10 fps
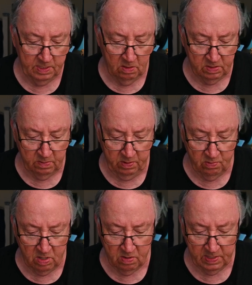Don't get me
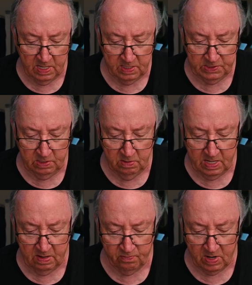wrong, as you
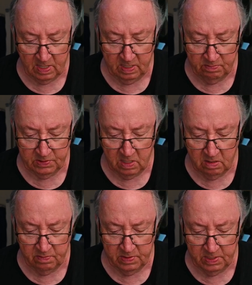have rightly
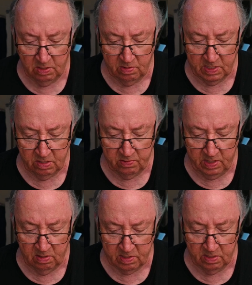observed, no
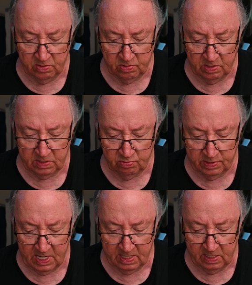country or culture is
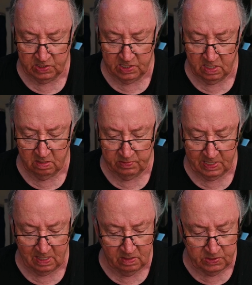without its share of
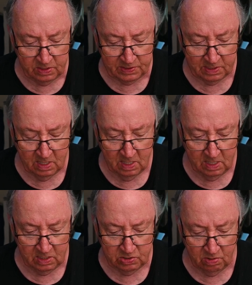challenges
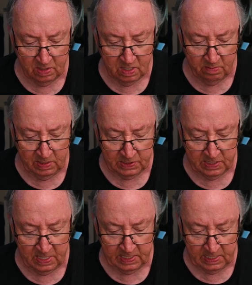and shortcomings,
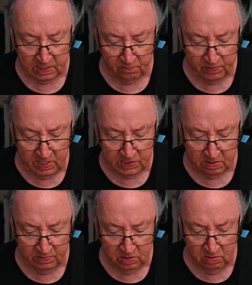and in the
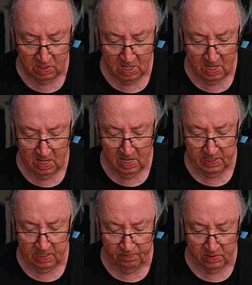face of new
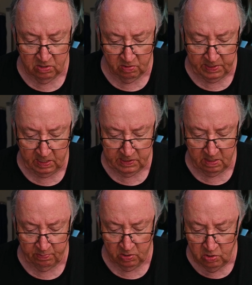difficulties,
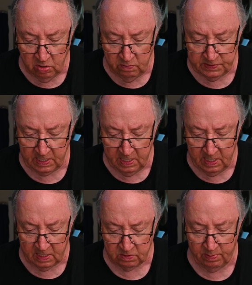it behooves
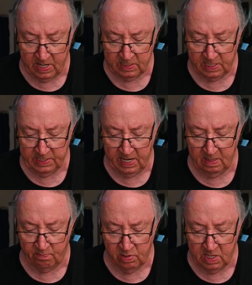any expat to
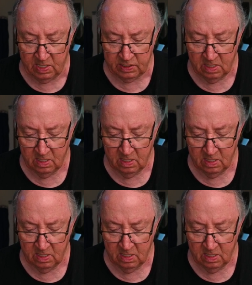take a breath,